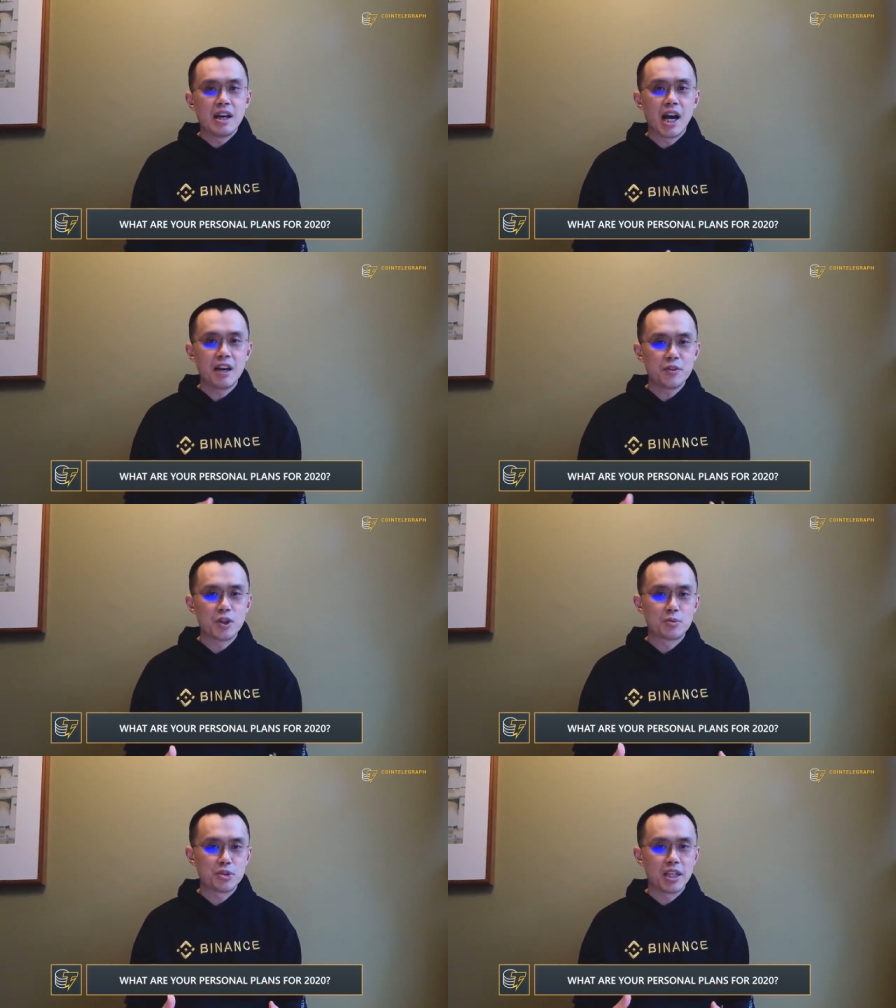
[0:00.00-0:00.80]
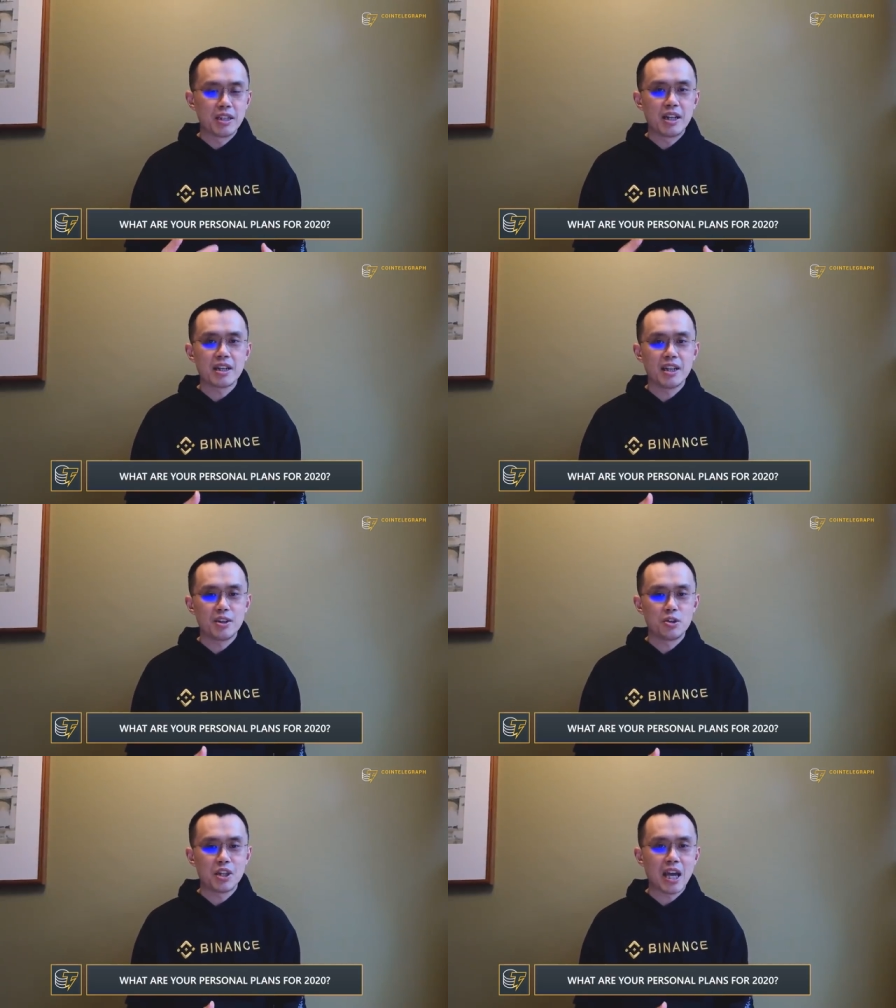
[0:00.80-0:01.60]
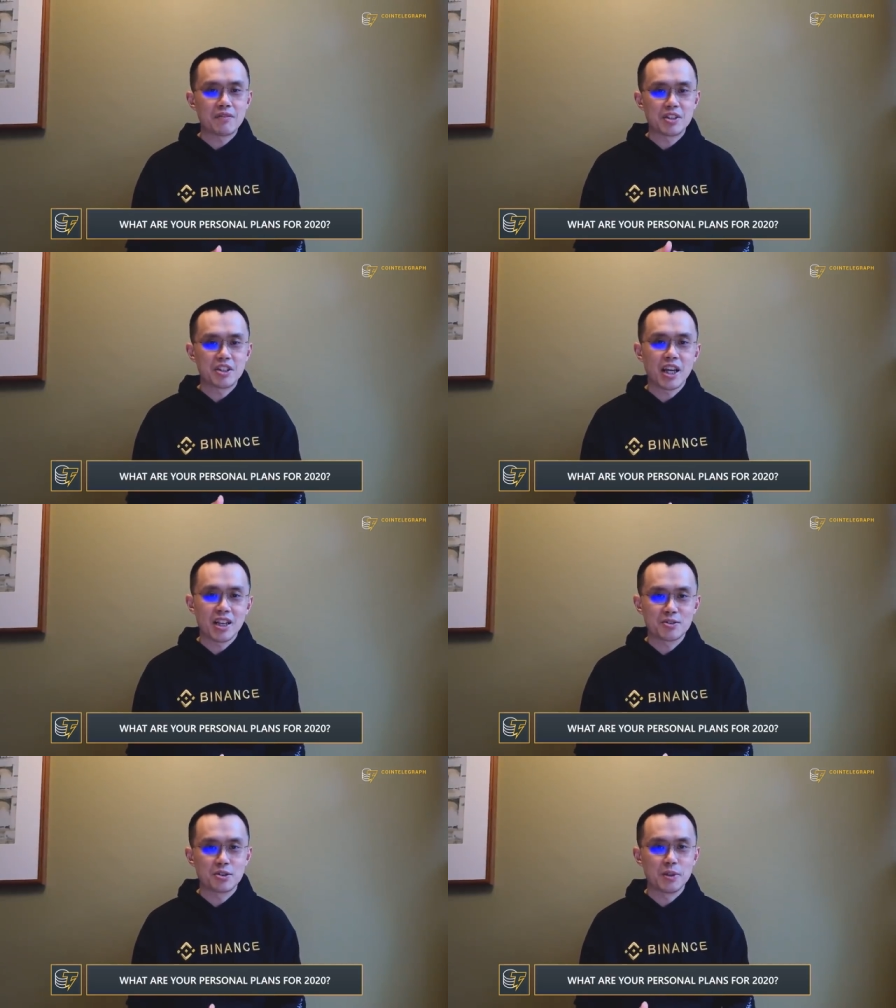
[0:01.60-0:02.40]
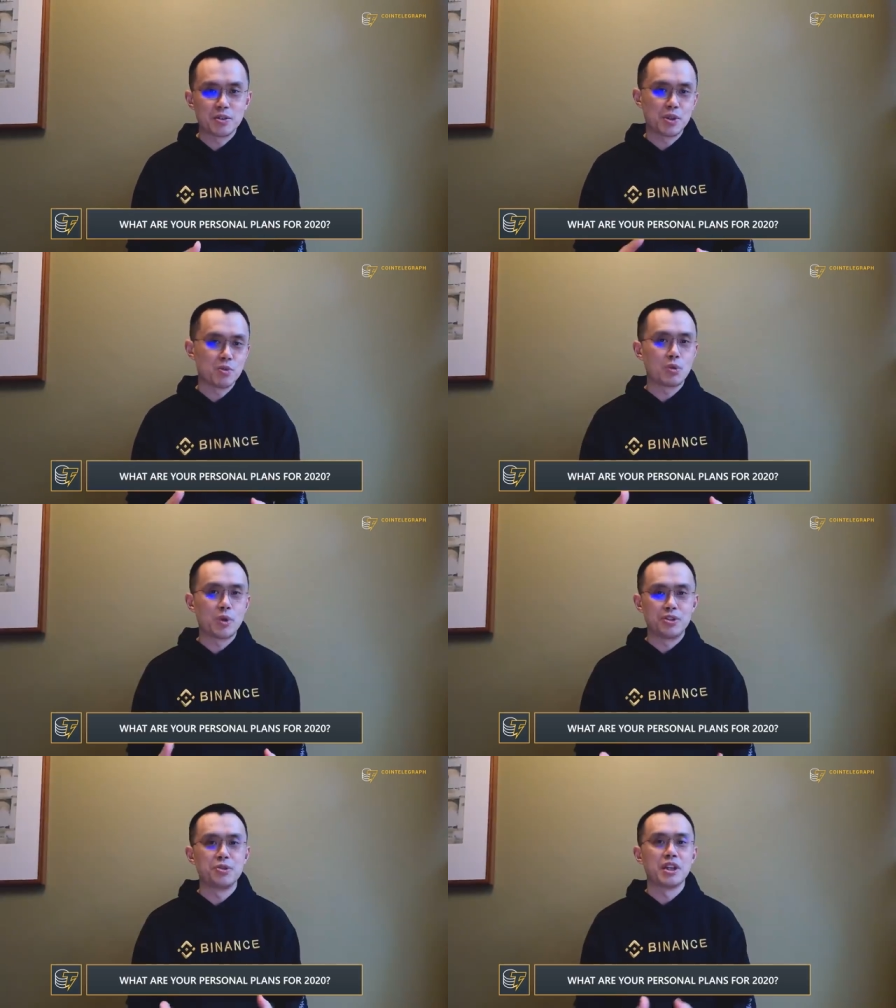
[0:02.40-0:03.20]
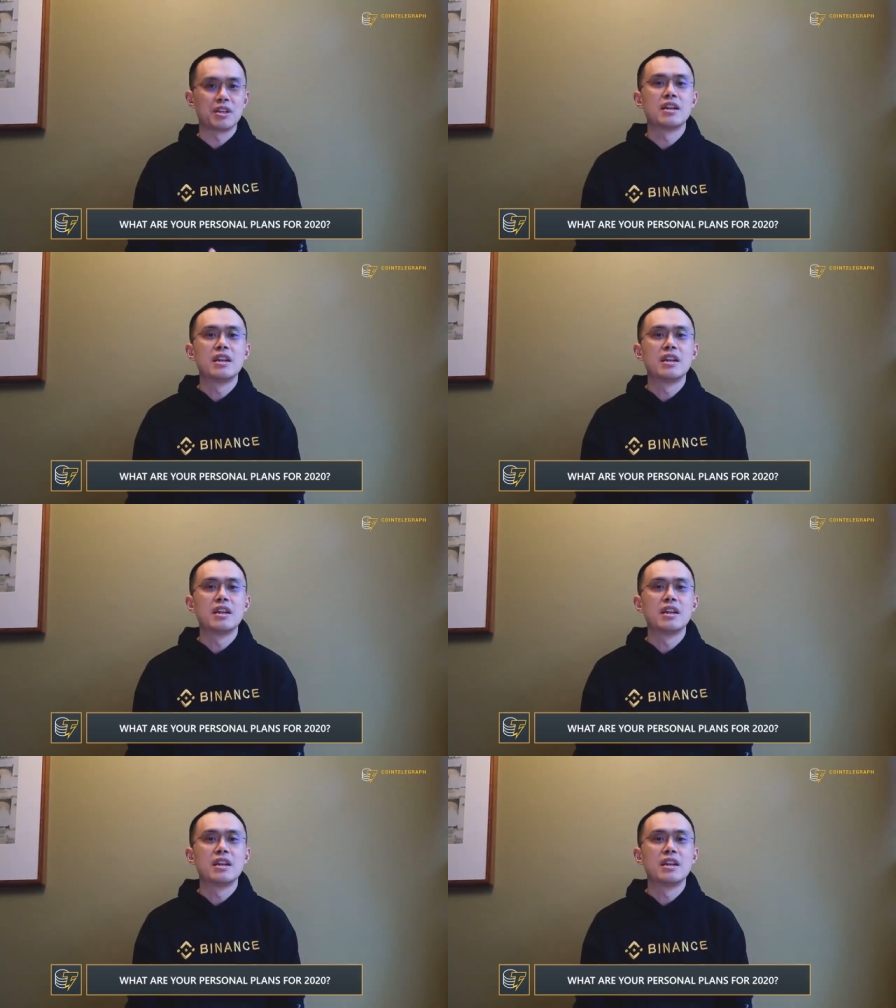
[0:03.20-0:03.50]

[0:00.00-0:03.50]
I feel I'm really lucky to have the chance to be doing what we're doing.